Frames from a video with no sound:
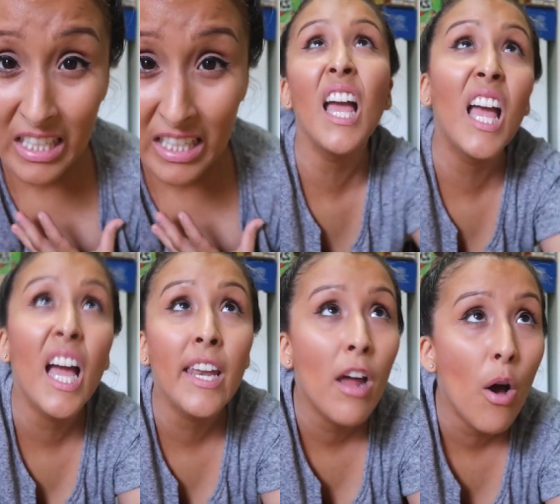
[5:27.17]

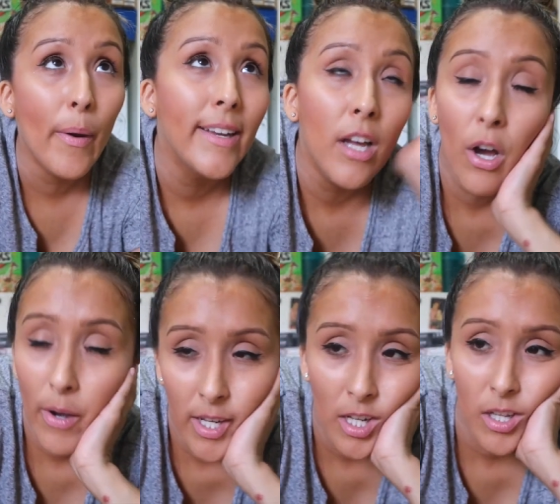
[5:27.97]
Yeah, I know, I know,
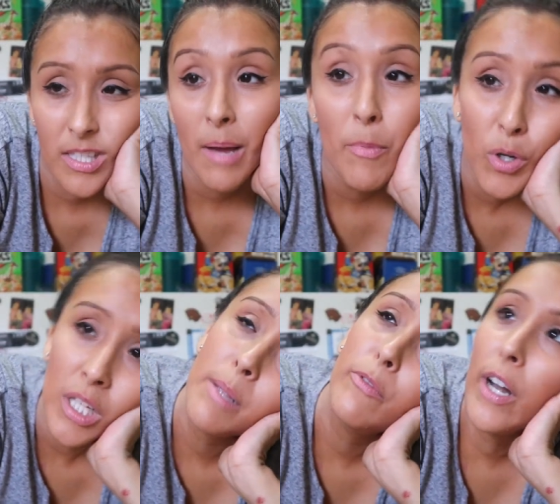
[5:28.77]
I know. It's not
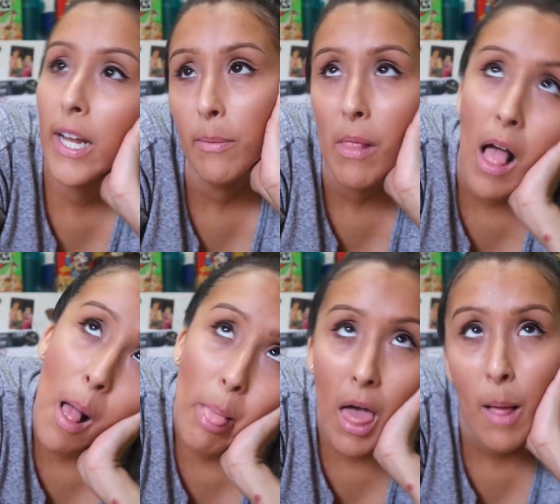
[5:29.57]
morally right,
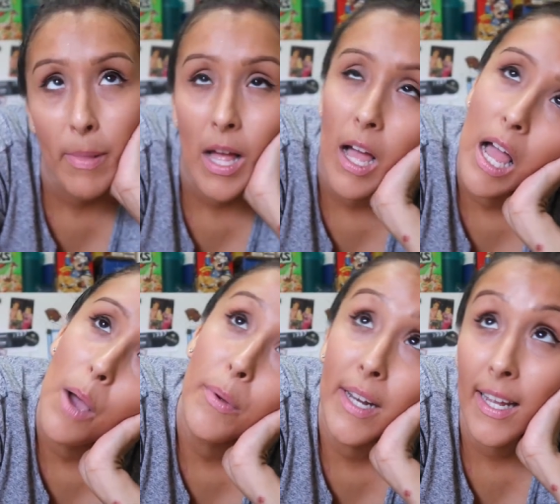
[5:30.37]
blah, blah, blah.
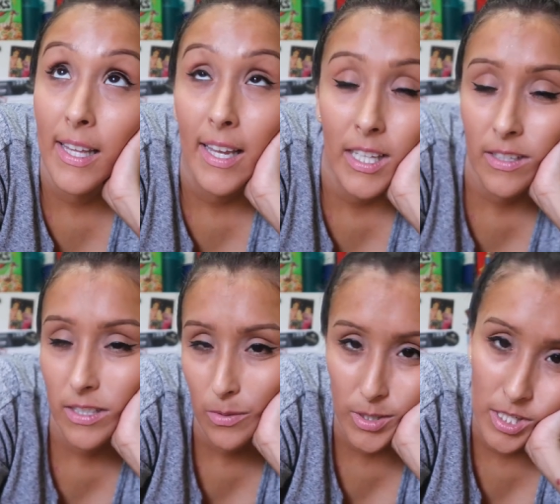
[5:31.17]
How would I like it
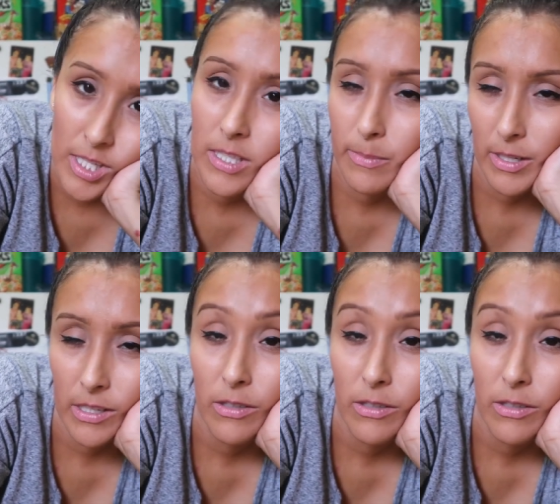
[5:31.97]
if someone did that to me,